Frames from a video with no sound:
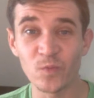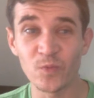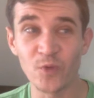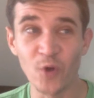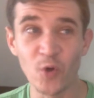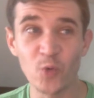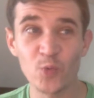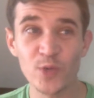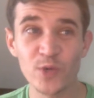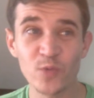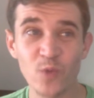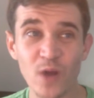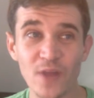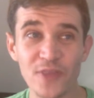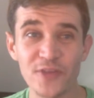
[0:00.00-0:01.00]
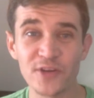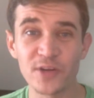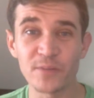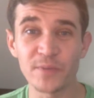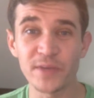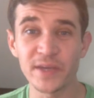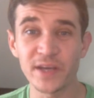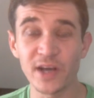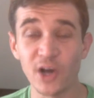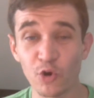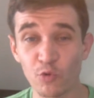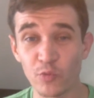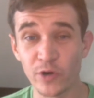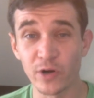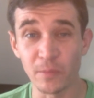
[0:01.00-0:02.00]
Don't we want there to be a
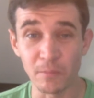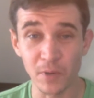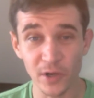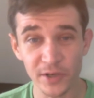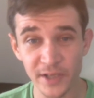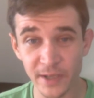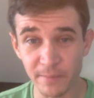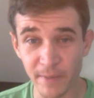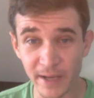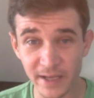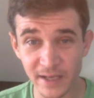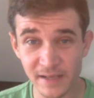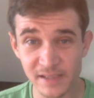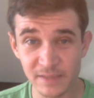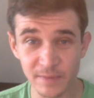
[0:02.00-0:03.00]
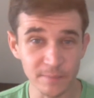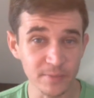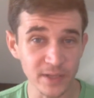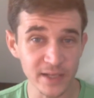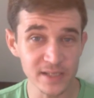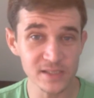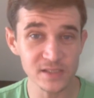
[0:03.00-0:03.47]
real market mechanism in place?